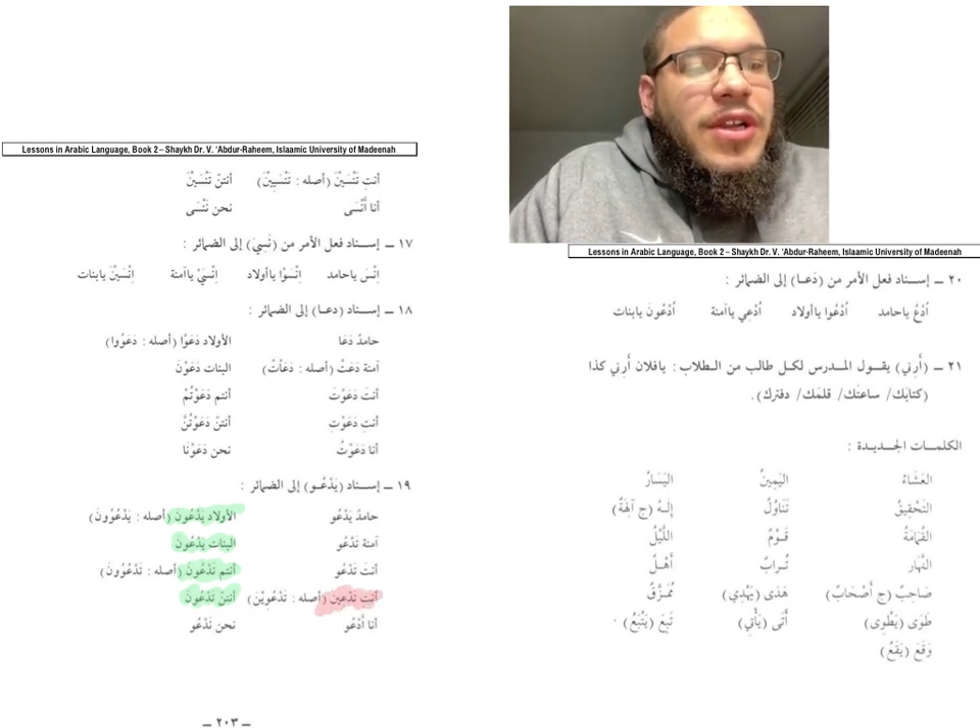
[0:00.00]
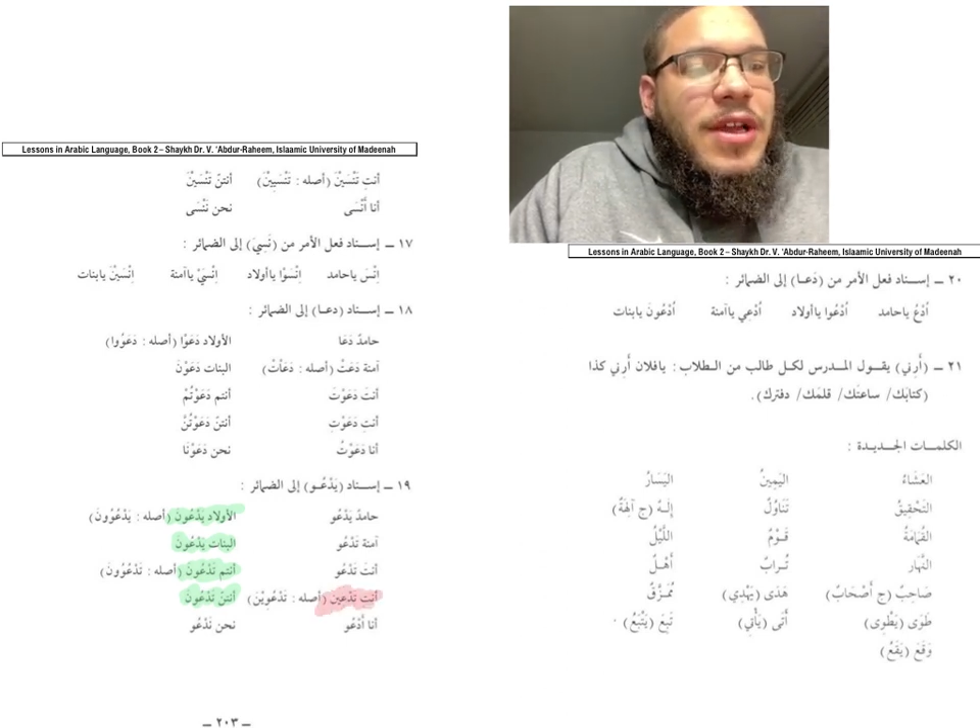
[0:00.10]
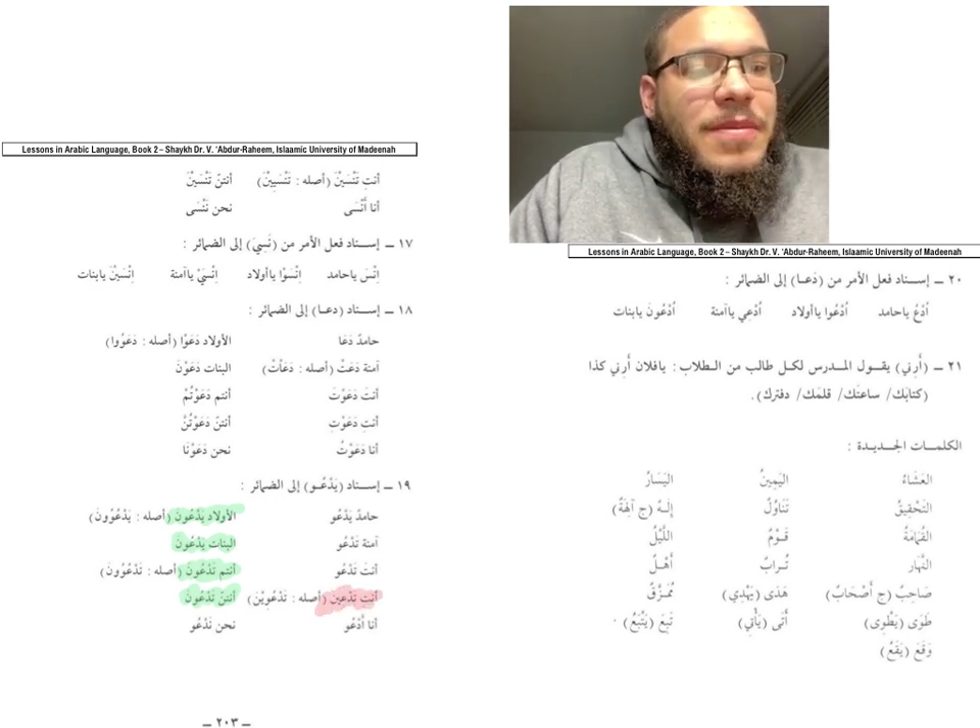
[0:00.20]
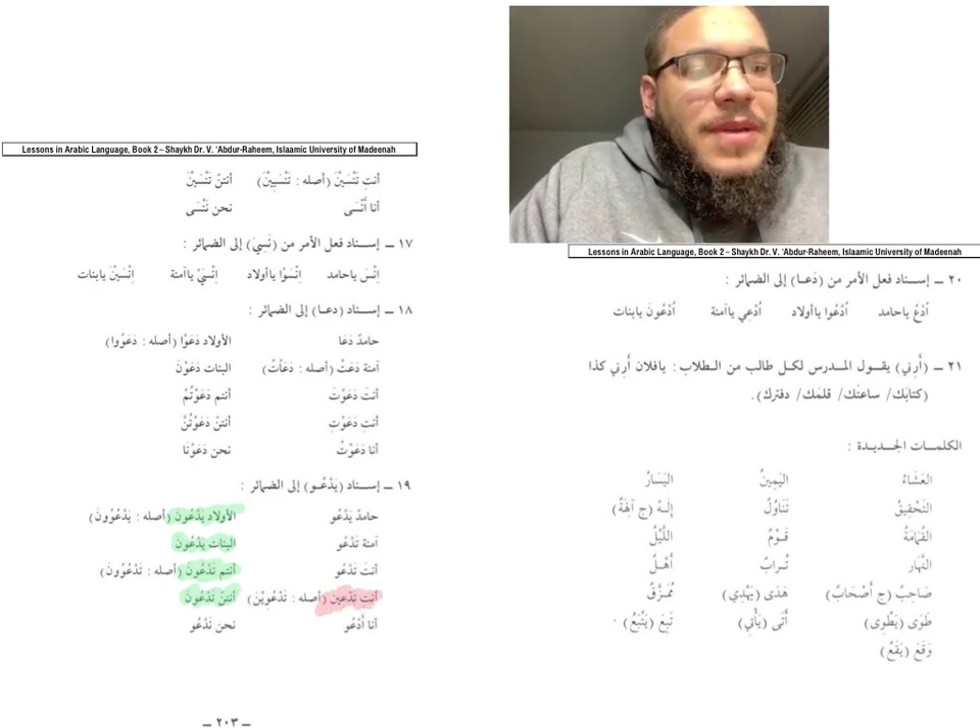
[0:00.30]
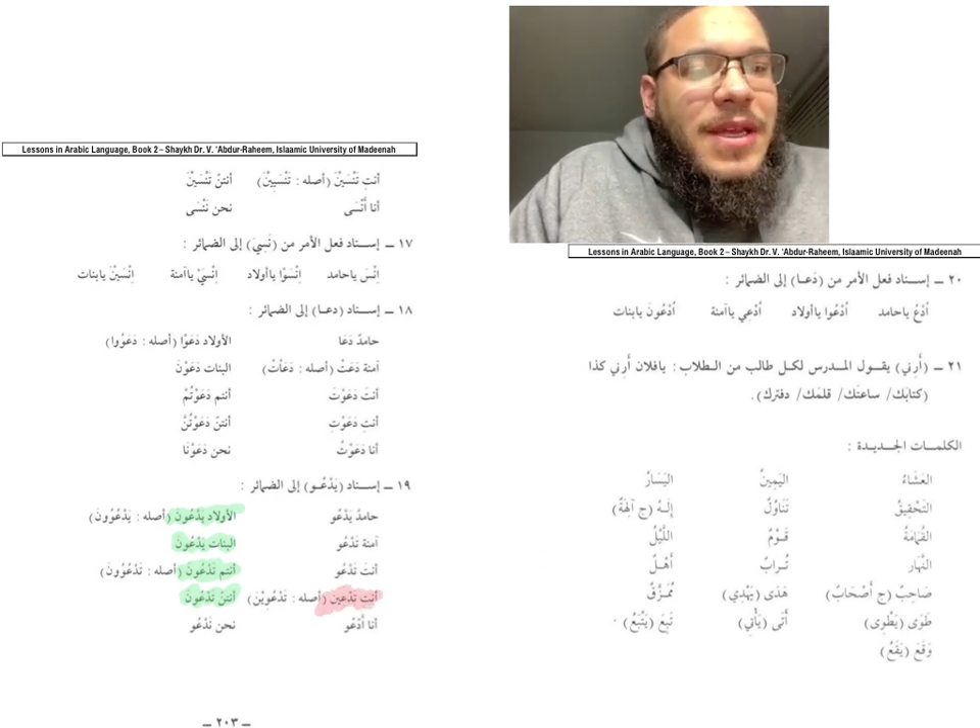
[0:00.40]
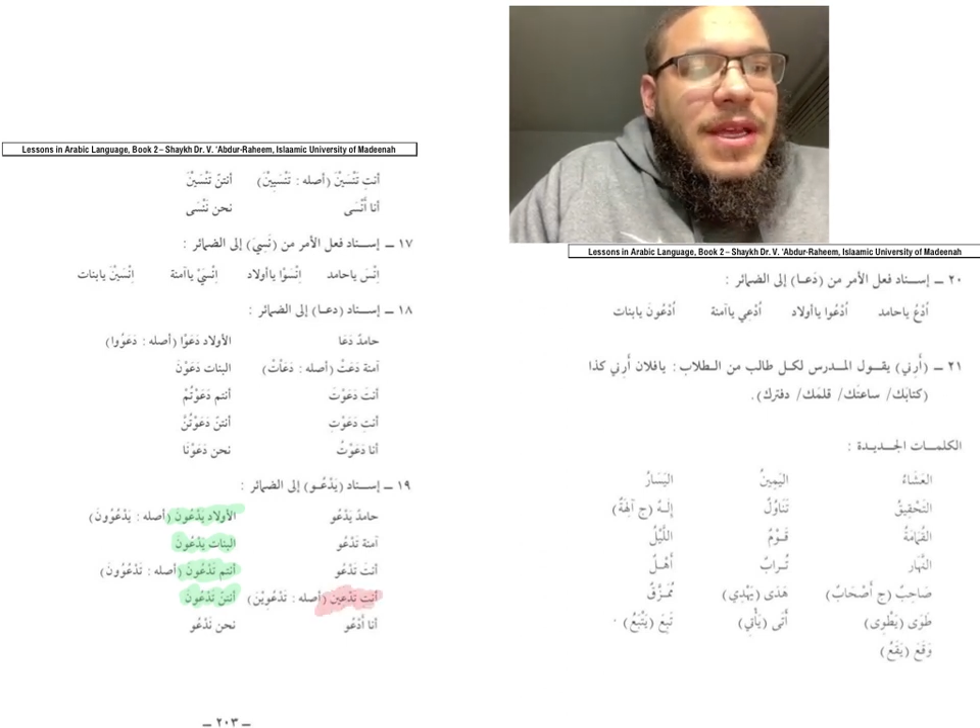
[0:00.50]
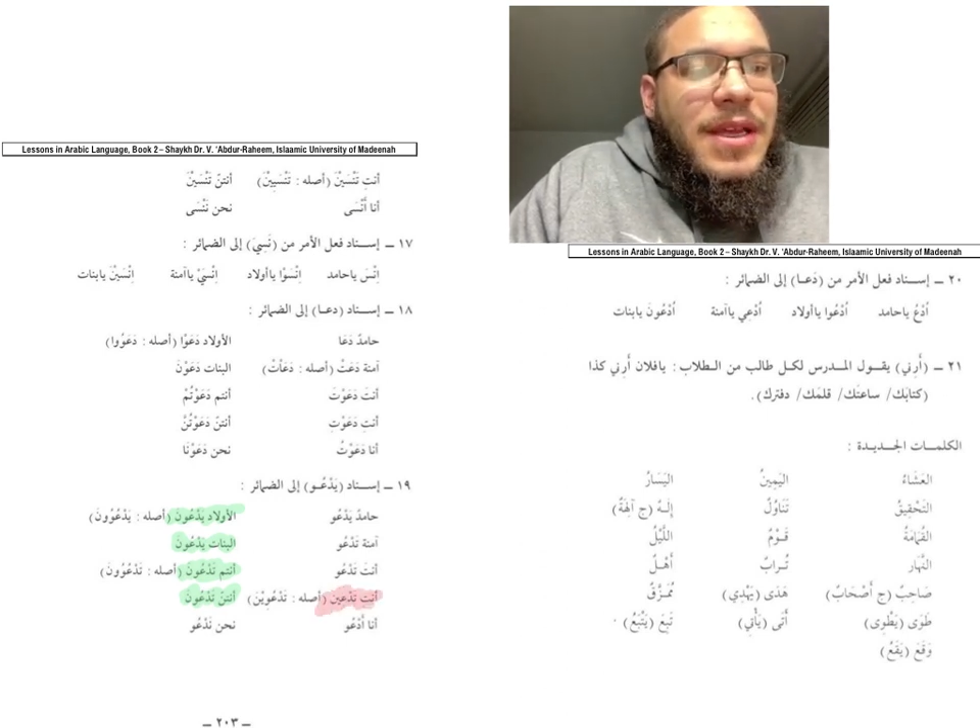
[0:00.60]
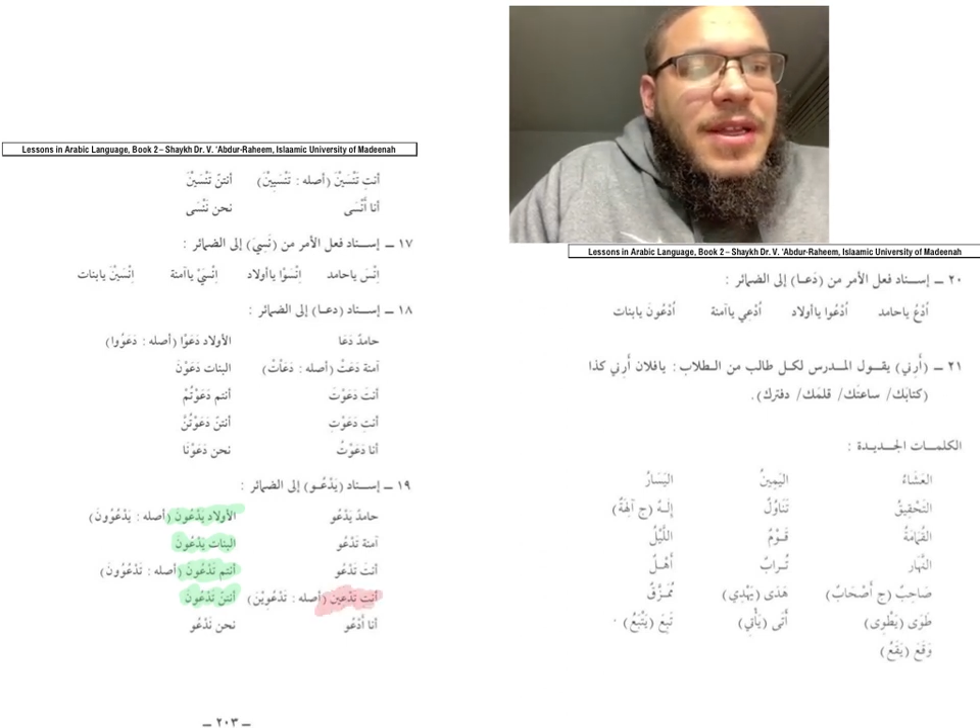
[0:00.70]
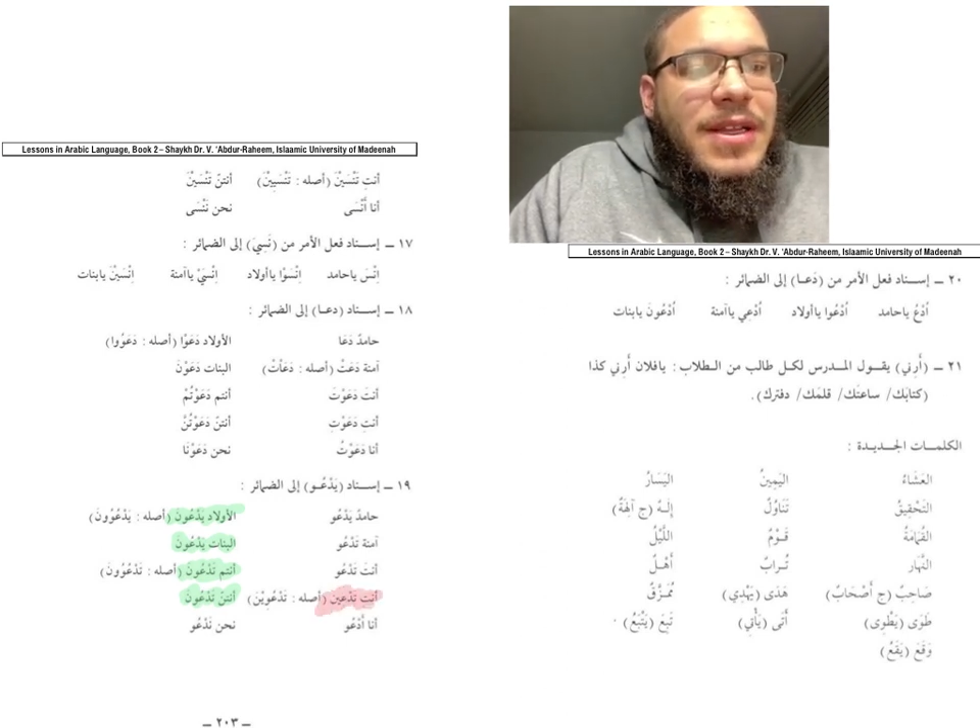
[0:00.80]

to be